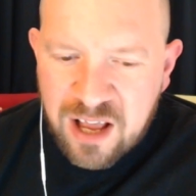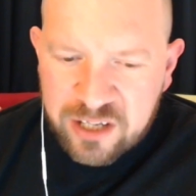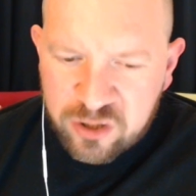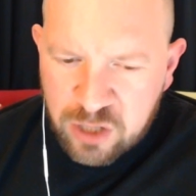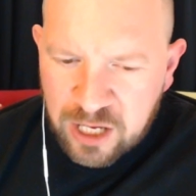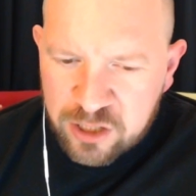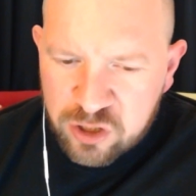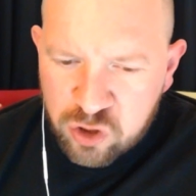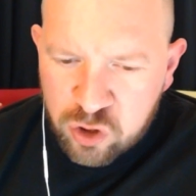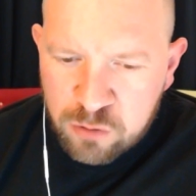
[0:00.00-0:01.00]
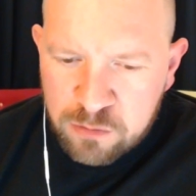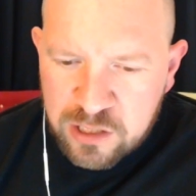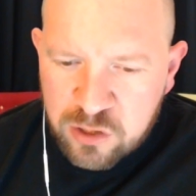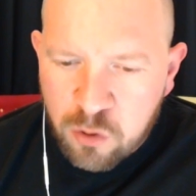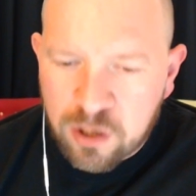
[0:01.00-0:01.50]
I assume you're
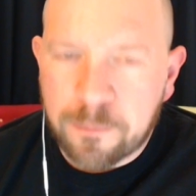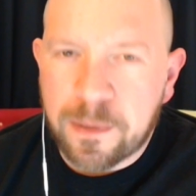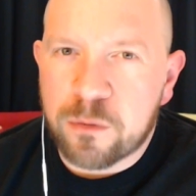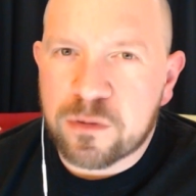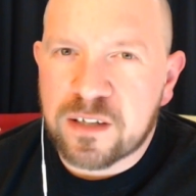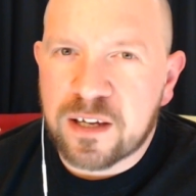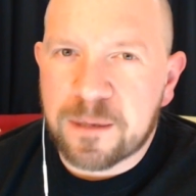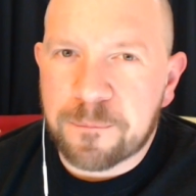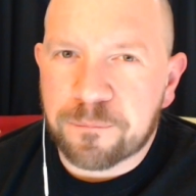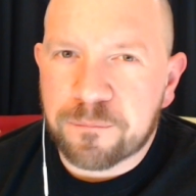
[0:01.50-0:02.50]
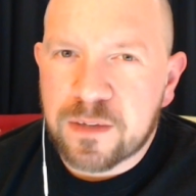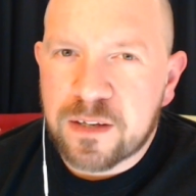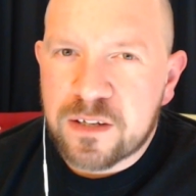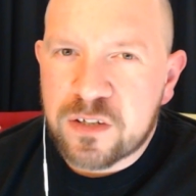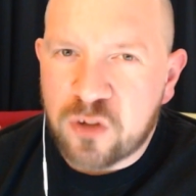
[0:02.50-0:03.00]
talking about
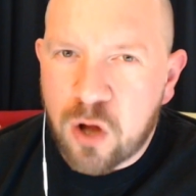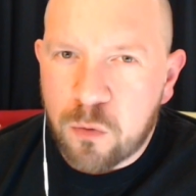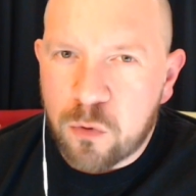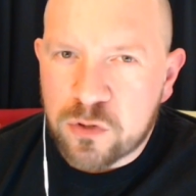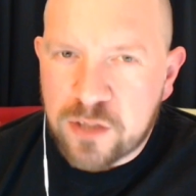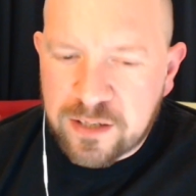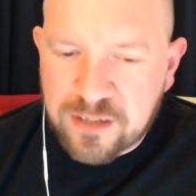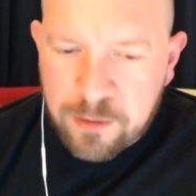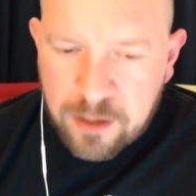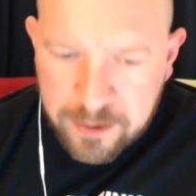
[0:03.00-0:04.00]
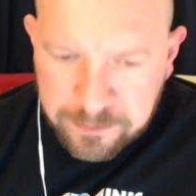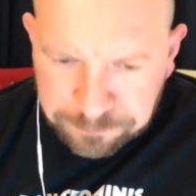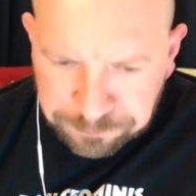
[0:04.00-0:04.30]
Star Wars there, Sammy, are you?